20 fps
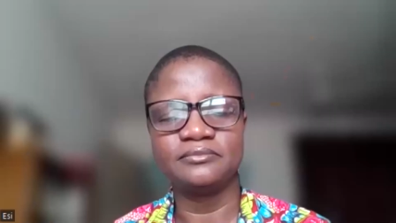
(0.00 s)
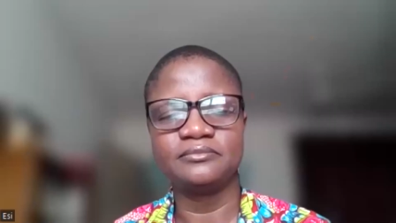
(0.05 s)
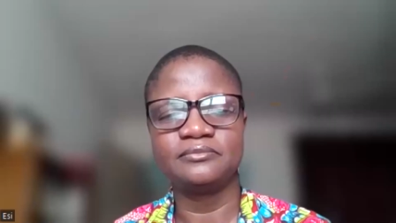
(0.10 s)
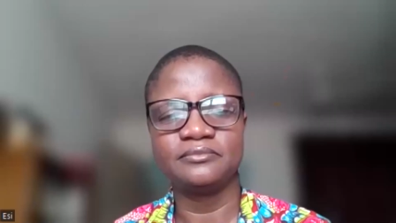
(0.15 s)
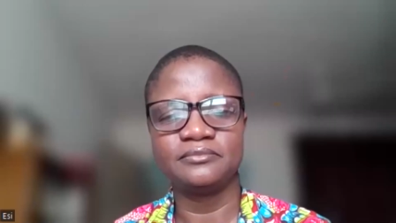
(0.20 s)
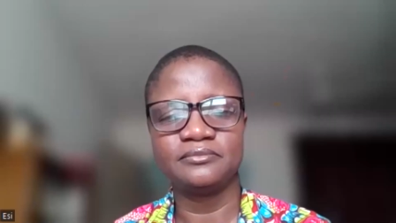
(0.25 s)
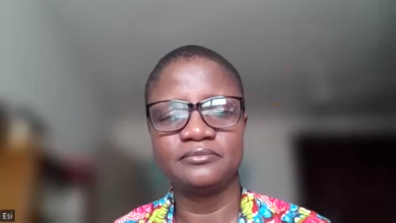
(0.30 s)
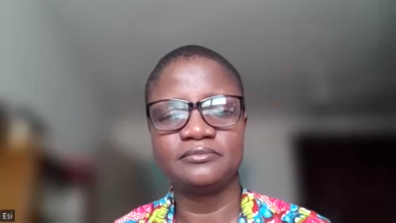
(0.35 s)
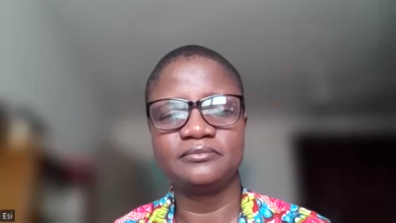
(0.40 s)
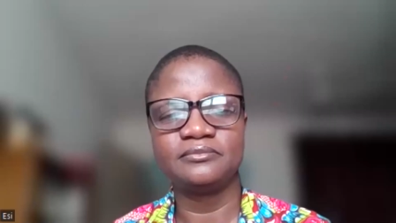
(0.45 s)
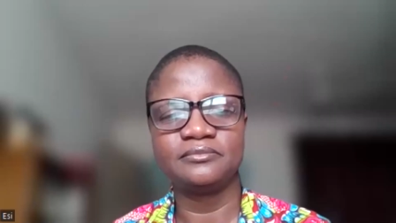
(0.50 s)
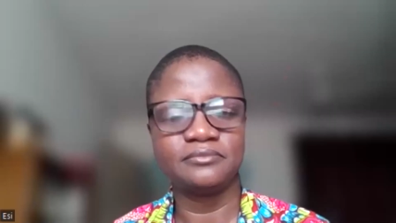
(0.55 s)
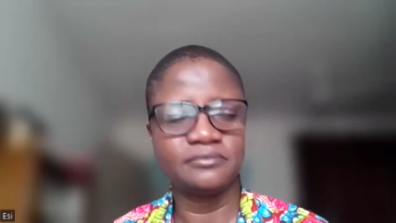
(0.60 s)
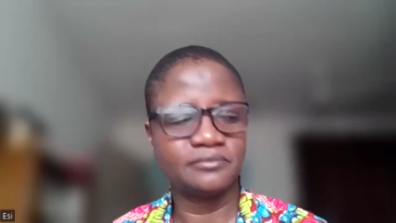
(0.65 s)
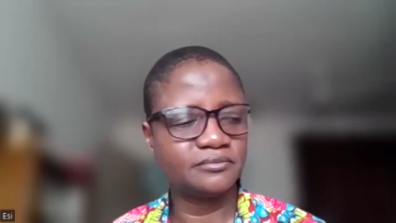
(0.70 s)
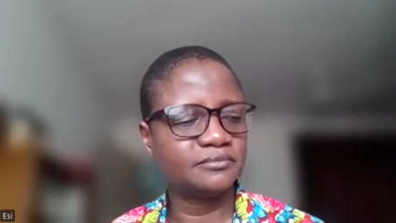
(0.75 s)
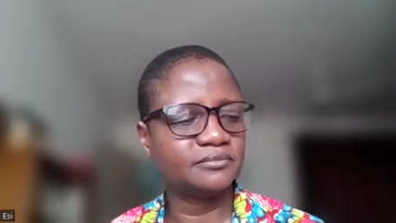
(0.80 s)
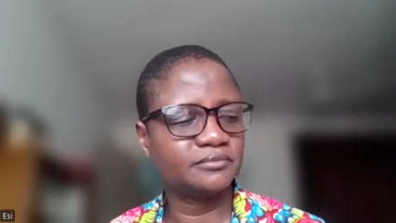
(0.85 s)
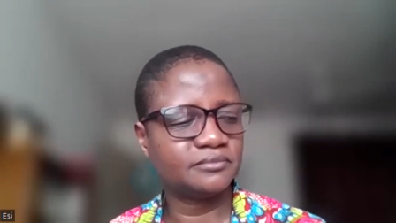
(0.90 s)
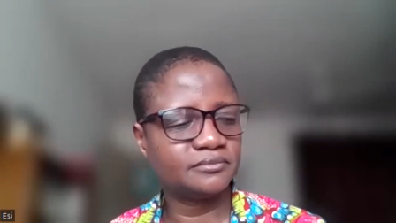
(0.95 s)
and gave us
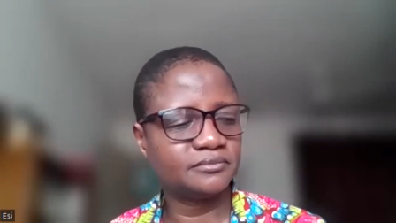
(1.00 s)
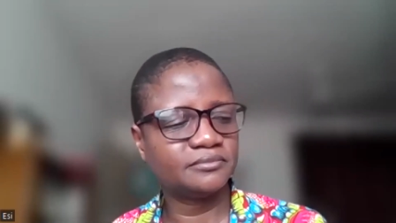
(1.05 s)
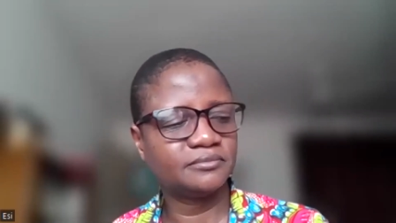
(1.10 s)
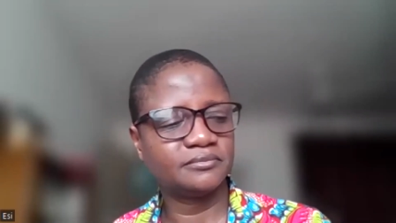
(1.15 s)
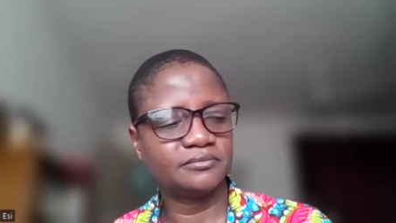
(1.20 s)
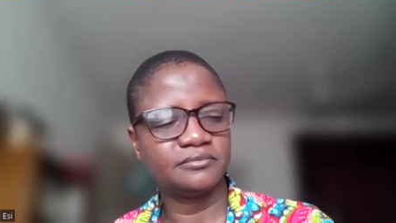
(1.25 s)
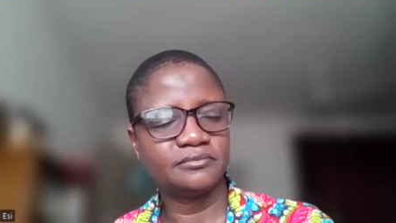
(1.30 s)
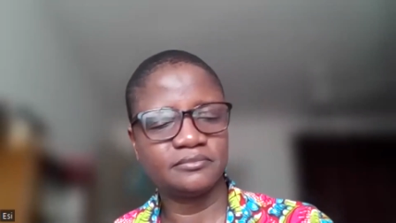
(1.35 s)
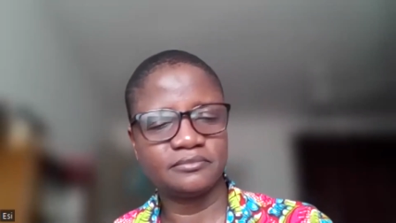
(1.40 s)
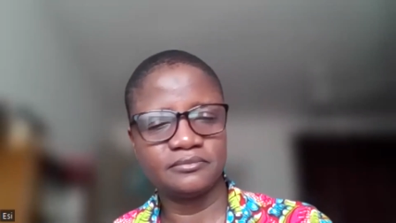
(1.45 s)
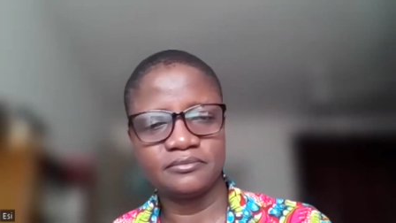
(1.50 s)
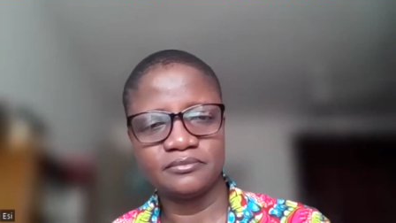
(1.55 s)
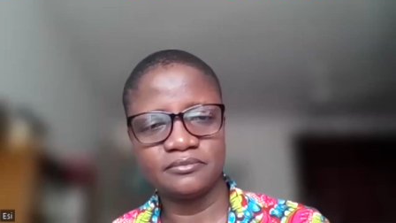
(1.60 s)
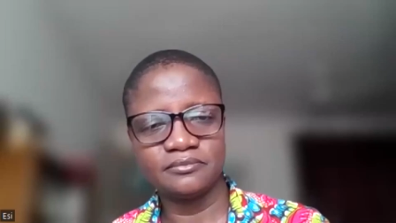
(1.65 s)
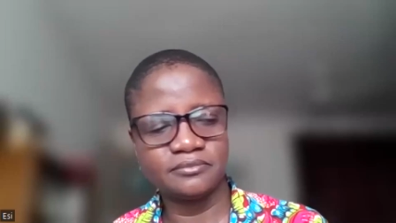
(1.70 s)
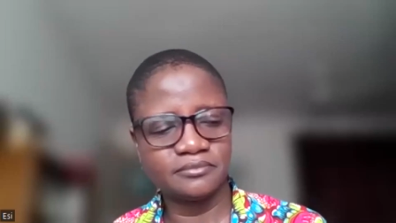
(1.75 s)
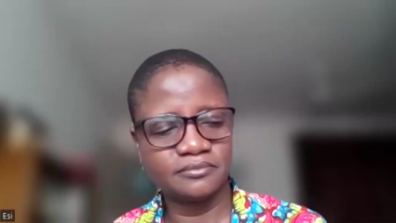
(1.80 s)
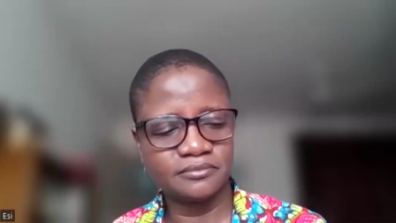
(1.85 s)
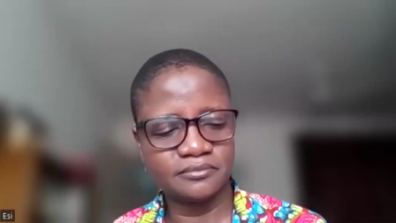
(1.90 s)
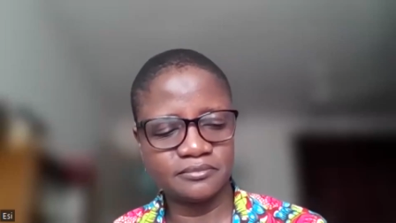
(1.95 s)
values
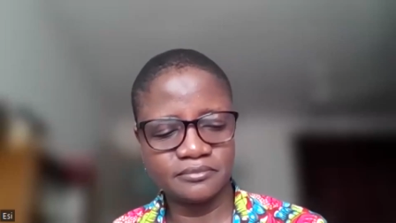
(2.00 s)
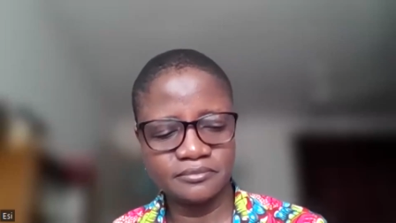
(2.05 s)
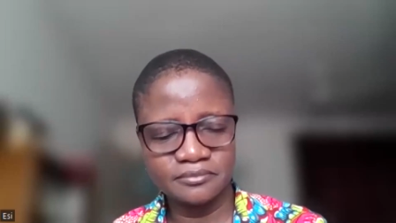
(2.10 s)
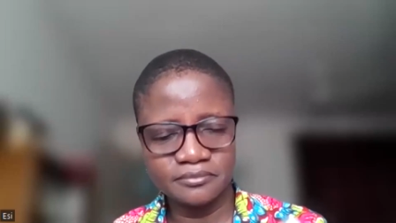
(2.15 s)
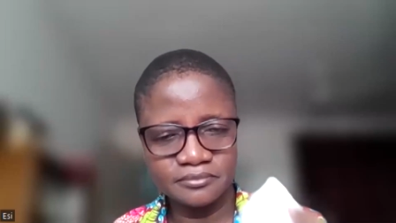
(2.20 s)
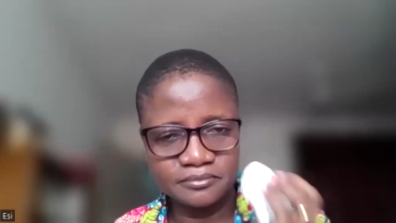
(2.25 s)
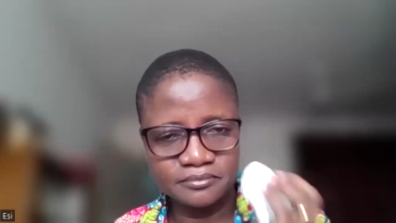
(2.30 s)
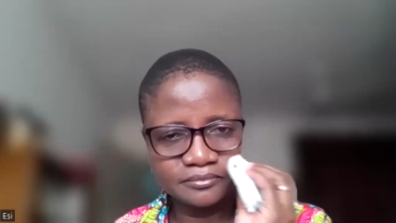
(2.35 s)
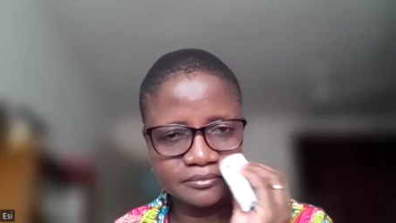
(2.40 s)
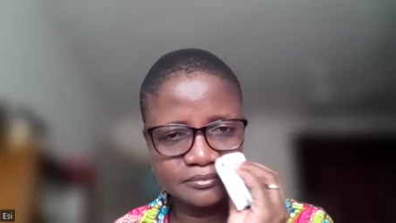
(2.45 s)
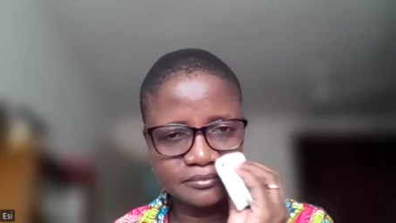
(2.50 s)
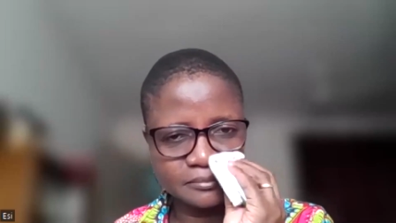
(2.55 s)
which have